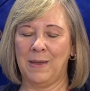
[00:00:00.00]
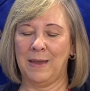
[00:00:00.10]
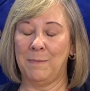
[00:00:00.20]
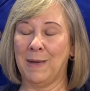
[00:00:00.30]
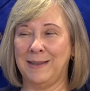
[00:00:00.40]

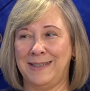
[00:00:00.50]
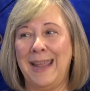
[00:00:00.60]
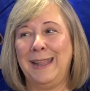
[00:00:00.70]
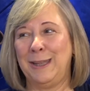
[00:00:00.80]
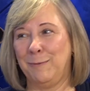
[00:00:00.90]
in my
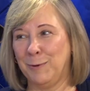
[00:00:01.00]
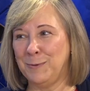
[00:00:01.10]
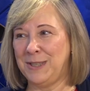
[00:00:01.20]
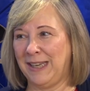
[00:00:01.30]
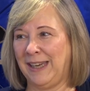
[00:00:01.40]
daily
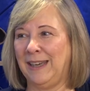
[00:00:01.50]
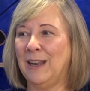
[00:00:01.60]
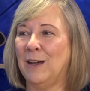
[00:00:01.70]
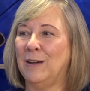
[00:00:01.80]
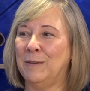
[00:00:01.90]
routine,
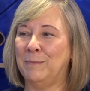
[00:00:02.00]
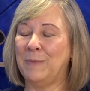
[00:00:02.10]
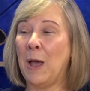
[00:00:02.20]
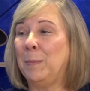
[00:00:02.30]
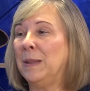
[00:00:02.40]

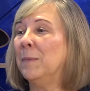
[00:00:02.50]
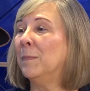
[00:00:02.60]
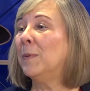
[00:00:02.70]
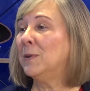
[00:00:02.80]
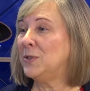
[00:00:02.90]
helping them
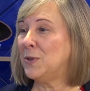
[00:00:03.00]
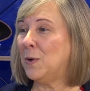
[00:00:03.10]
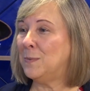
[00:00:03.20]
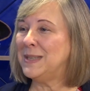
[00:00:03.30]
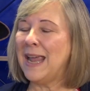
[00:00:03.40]
purchase
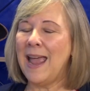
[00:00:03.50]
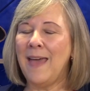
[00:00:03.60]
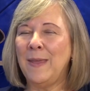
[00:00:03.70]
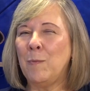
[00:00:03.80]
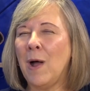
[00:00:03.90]
homes.
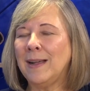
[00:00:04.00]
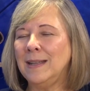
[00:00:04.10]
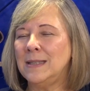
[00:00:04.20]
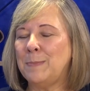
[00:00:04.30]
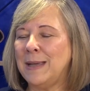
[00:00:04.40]
And they walk
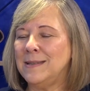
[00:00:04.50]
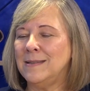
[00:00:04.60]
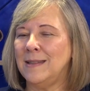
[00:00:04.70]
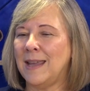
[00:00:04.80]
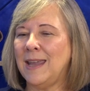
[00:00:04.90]
in
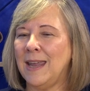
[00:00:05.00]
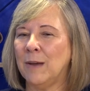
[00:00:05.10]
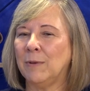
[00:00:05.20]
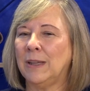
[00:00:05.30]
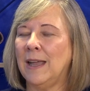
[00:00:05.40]
spaces and they
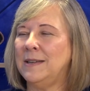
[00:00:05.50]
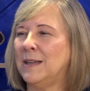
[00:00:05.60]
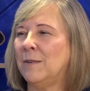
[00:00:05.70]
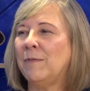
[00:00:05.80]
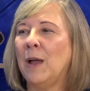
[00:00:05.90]
can't really
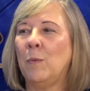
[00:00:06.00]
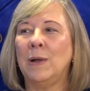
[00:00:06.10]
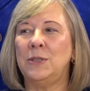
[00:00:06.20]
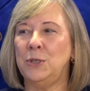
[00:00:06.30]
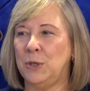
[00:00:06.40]
identify
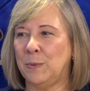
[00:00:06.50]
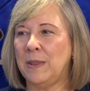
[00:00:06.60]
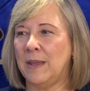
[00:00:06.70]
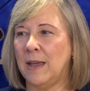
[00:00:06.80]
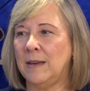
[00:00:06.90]
what to do
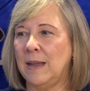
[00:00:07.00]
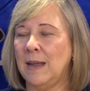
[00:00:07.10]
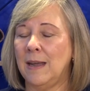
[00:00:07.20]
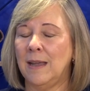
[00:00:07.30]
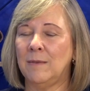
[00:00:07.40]
with it.
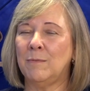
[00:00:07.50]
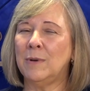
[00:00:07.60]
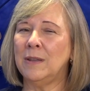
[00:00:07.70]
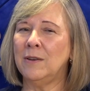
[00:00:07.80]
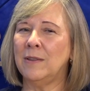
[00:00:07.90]
And
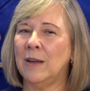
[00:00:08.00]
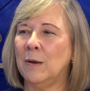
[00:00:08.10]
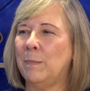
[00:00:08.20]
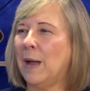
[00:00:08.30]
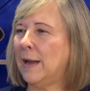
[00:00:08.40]
whether
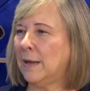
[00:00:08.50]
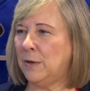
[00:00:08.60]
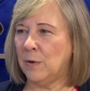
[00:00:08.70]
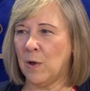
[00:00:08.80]
they're buying a new